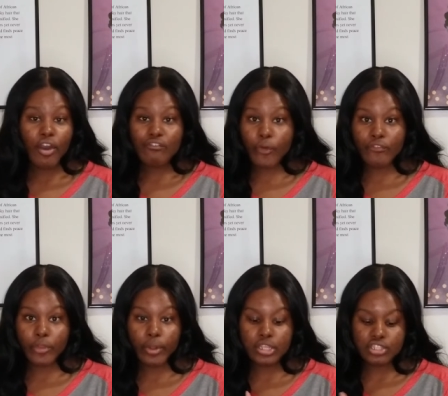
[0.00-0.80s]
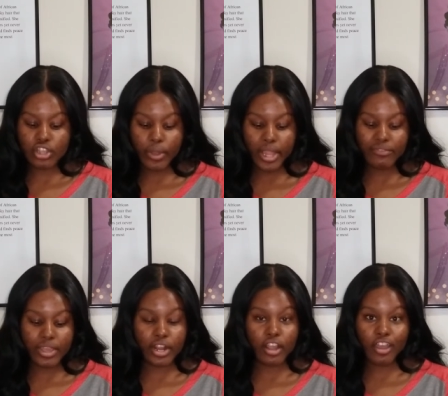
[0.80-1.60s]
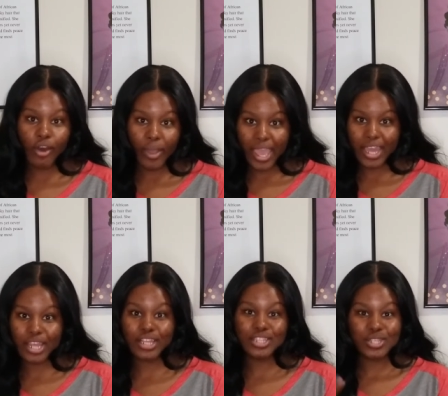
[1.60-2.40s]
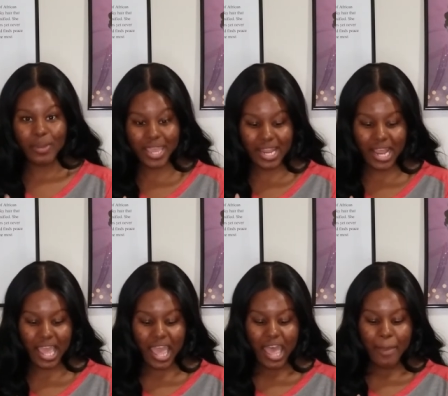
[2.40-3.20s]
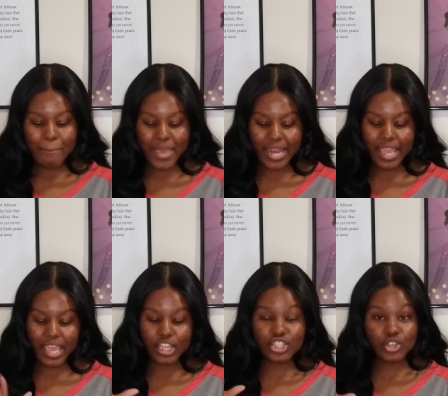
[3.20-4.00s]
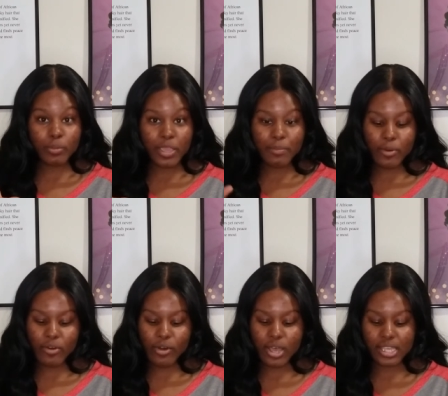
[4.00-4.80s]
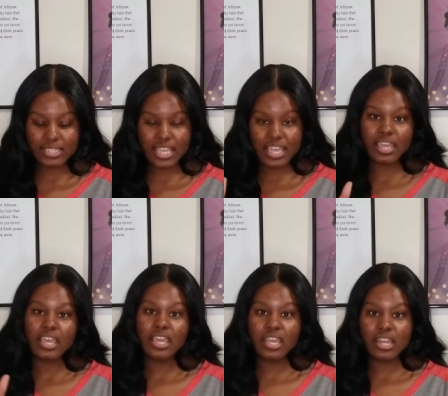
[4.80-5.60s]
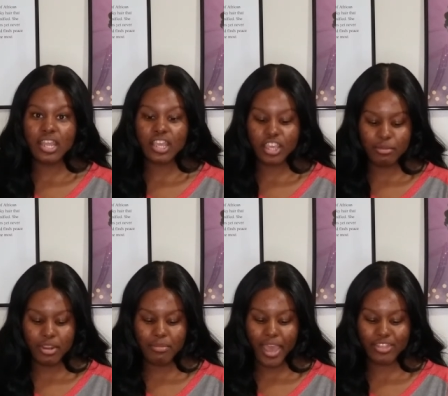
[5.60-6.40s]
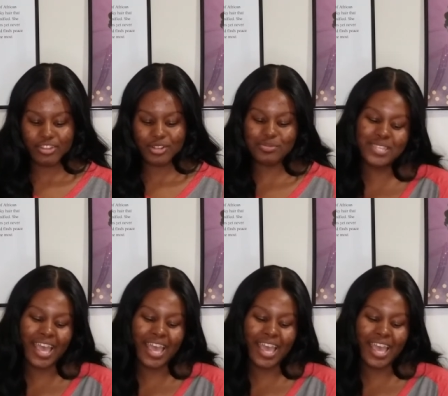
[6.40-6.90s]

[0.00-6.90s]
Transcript: Four floors, no elevator, co-ed, twin, bedding, two people, a sink, and community bathrooms.